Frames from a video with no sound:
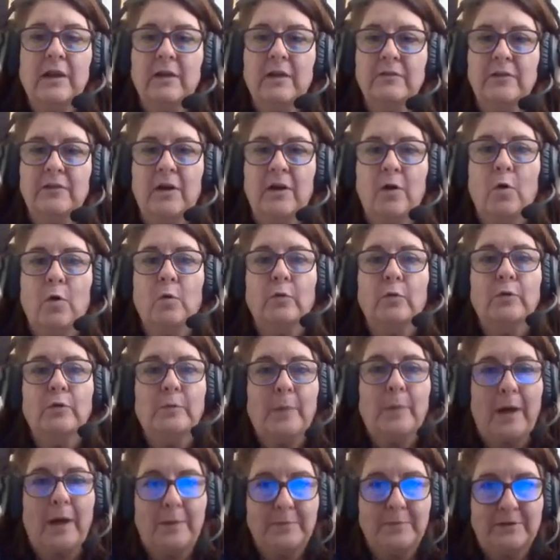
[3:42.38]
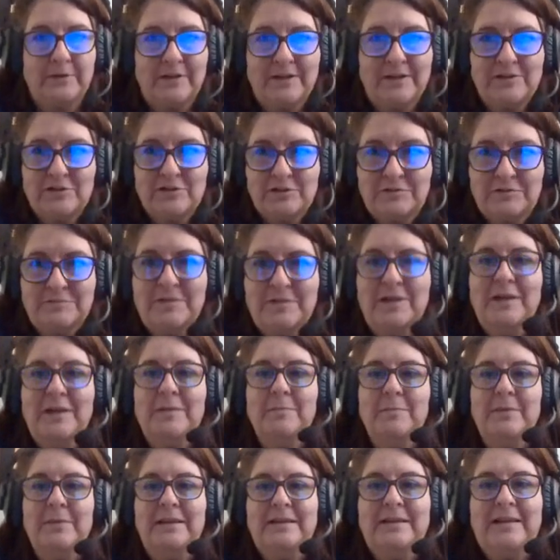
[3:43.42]
the older population.
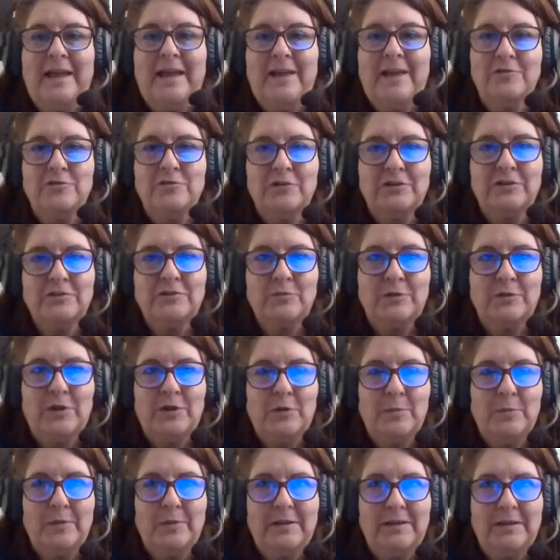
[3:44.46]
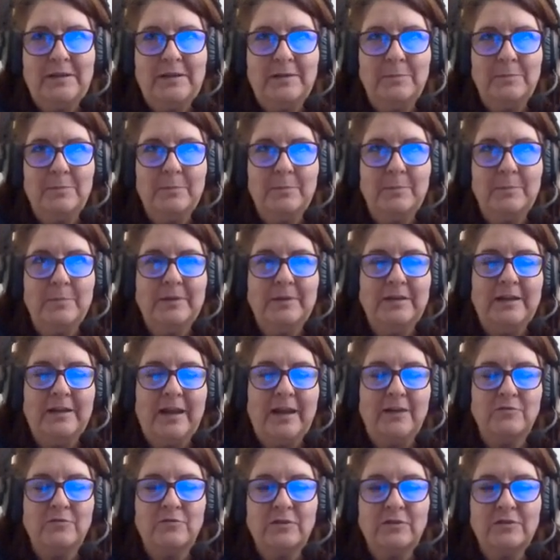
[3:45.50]
Pediatrics, we know
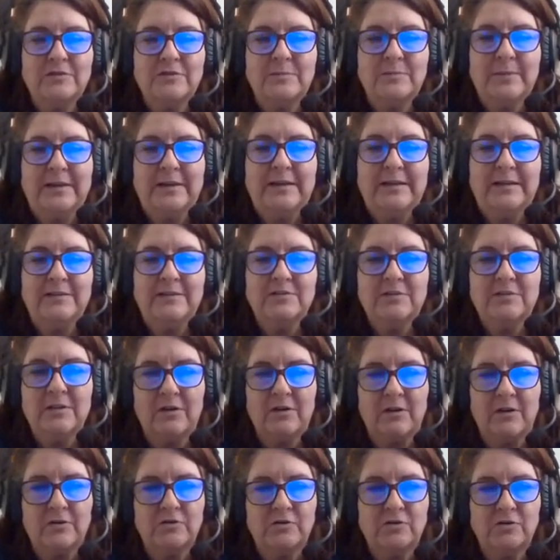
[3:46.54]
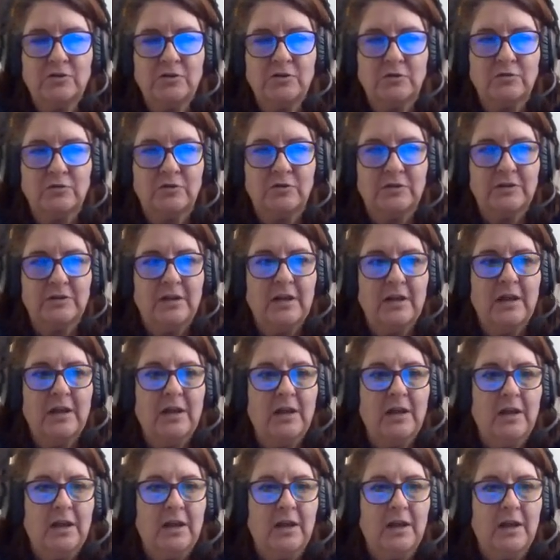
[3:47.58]
pediatrics, peds are children.
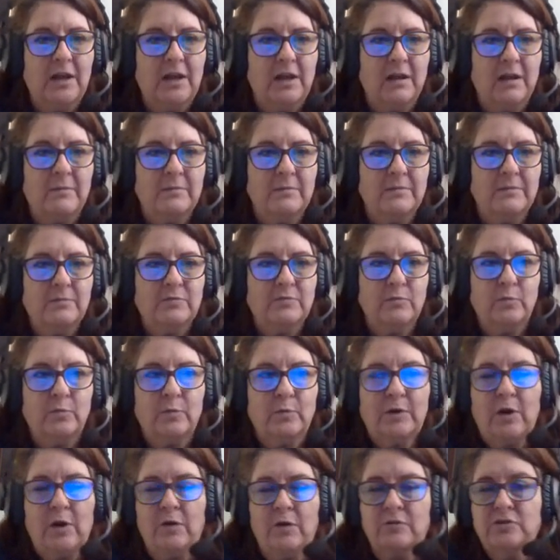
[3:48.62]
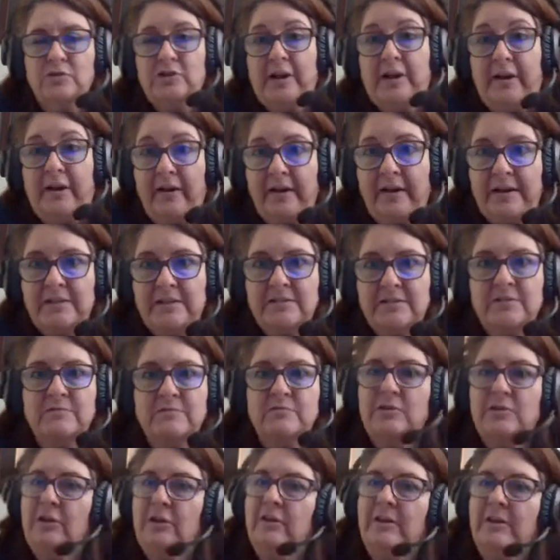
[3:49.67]
We call Jerry's.
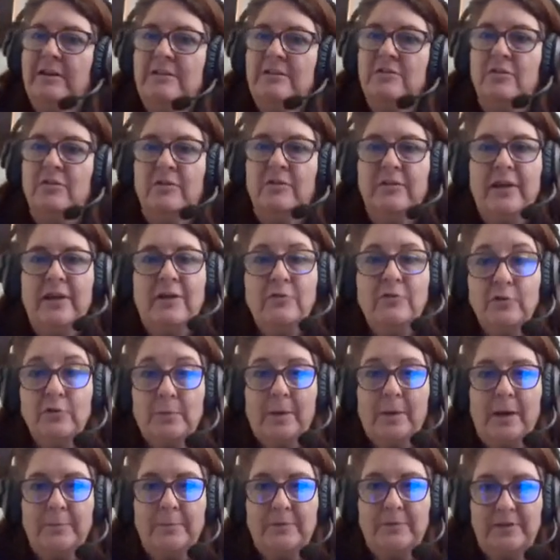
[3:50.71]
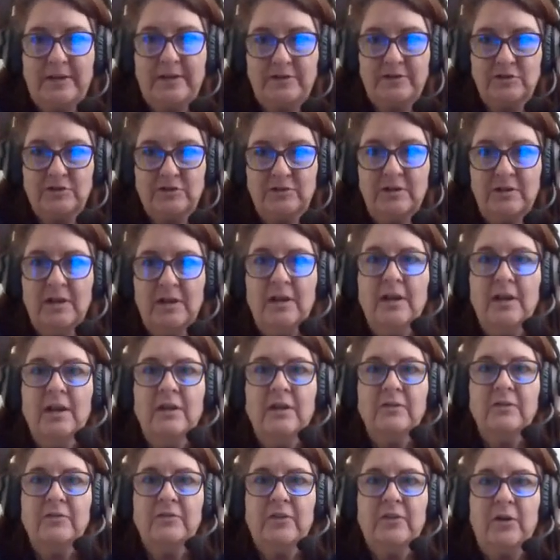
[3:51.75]
Jerry's are the elder population.
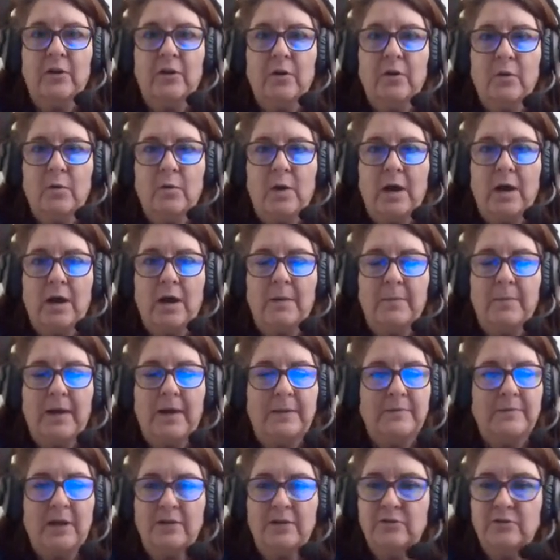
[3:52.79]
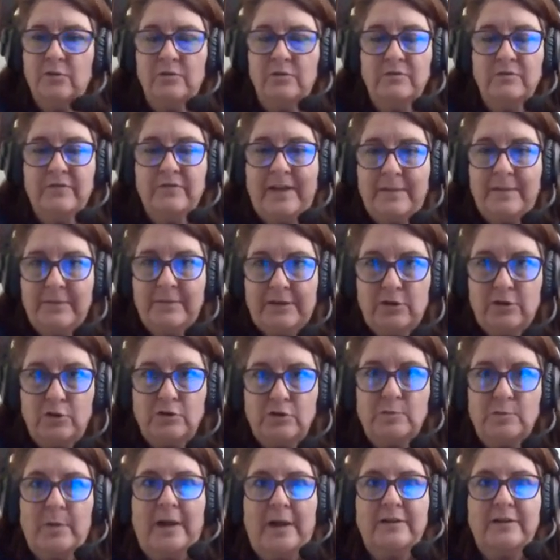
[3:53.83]
So I'm not doing family
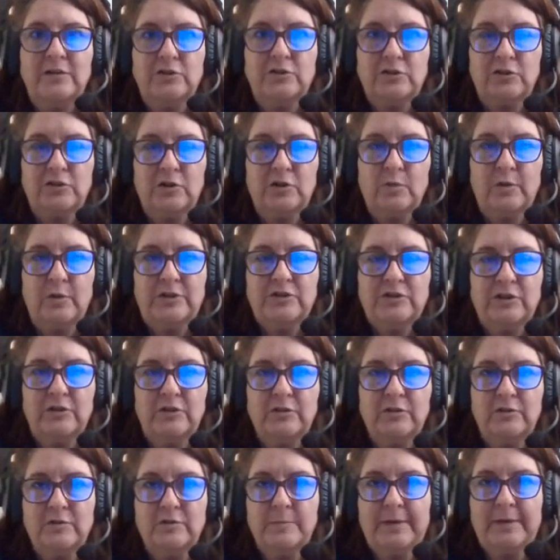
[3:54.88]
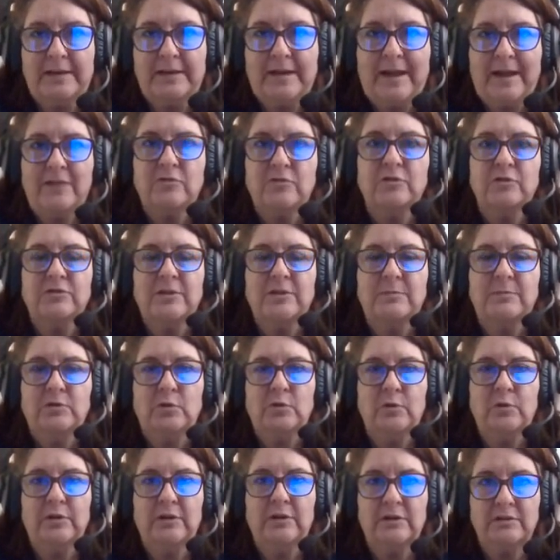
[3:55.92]
nurse practitioner, which includes pediatrics. I'm
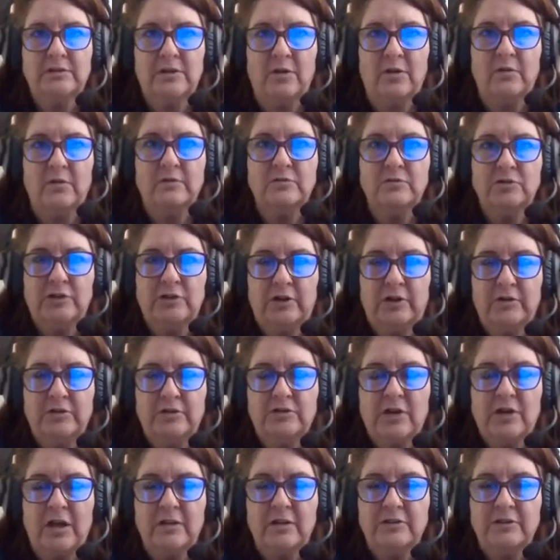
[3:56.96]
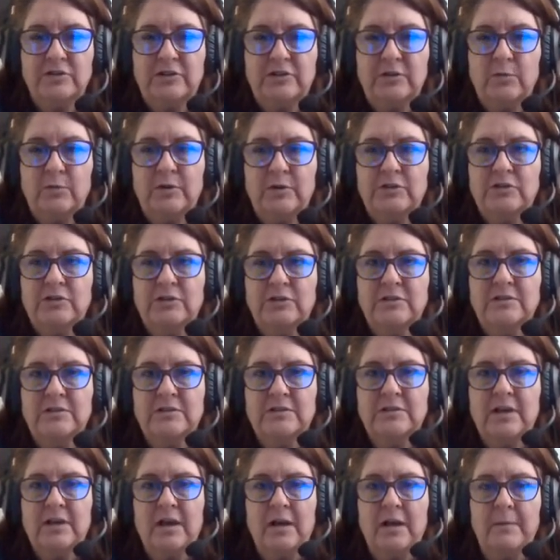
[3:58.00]
doing adult gerontology, which
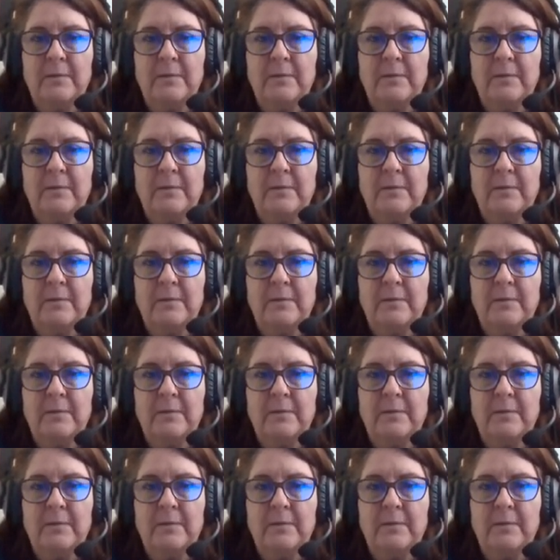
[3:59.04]
is